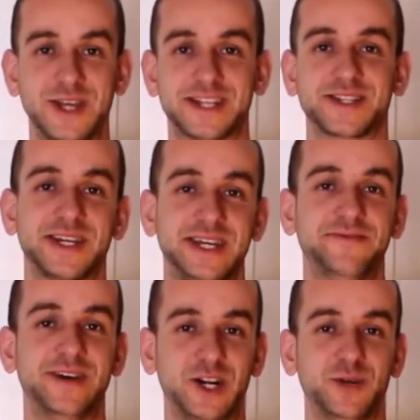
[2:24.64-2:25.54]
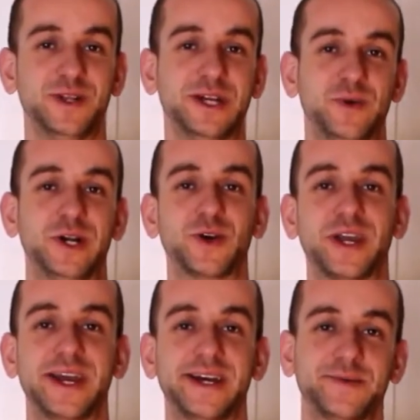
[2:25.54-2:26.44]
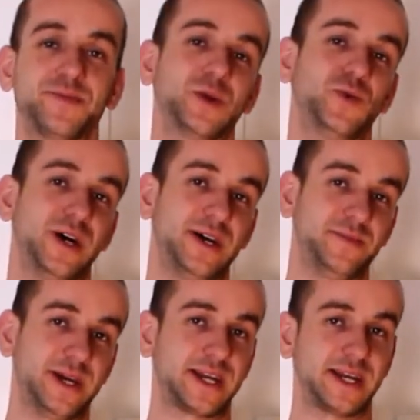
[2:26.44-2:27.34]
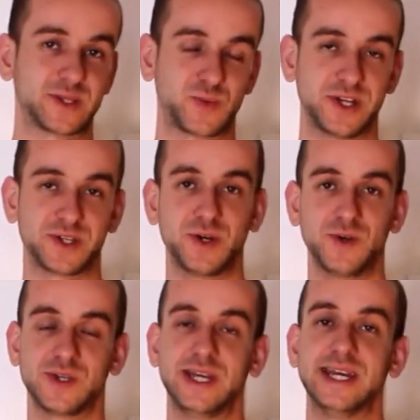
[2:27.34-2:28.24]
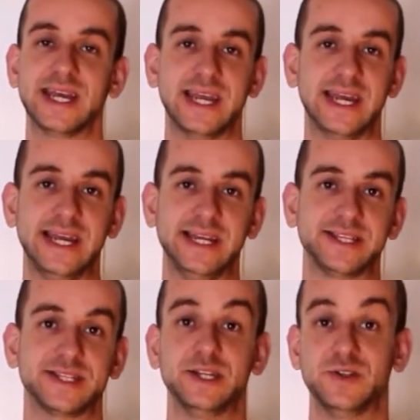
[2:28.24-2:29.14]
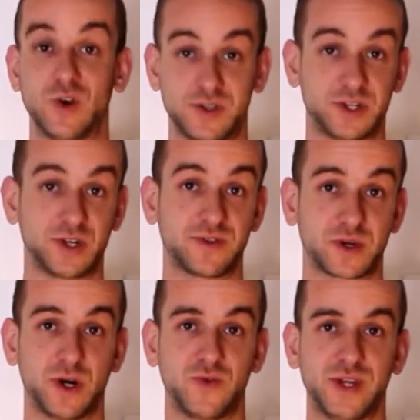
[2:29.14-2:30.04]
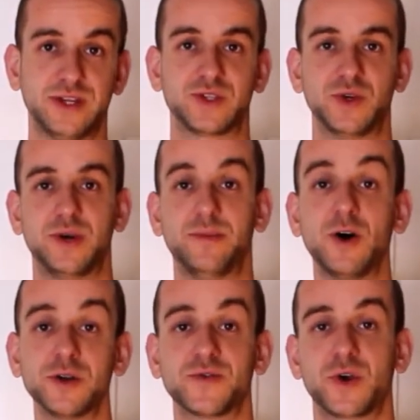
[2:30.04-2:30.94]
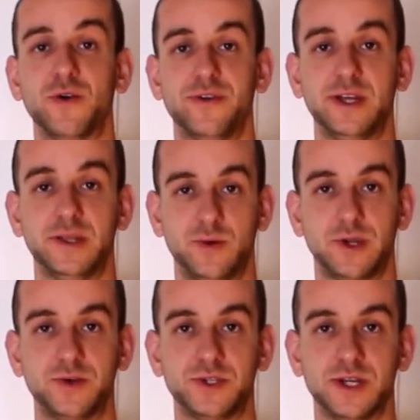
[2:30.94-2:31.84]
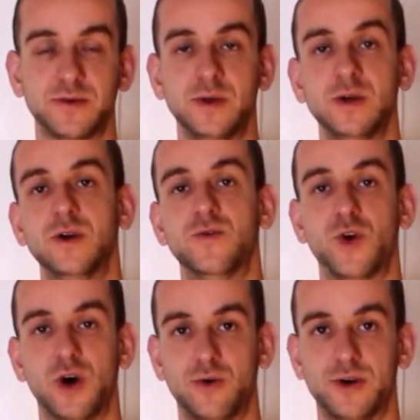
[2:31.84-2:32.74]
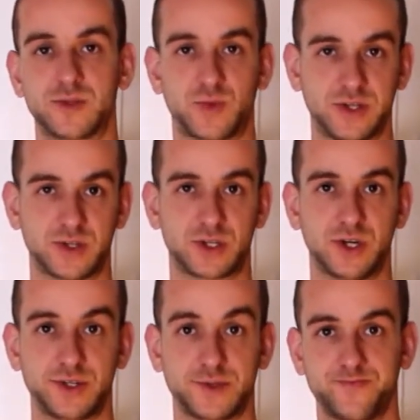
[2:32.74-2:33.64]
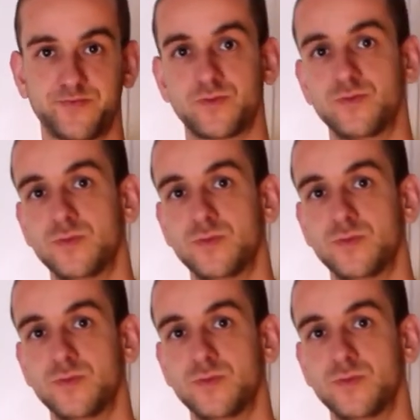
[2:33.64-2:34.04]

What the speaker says: The next key variable that we're looking at when making espressos is the dosage of the coffee. So the amount of coffee that we're using for our espresso shots.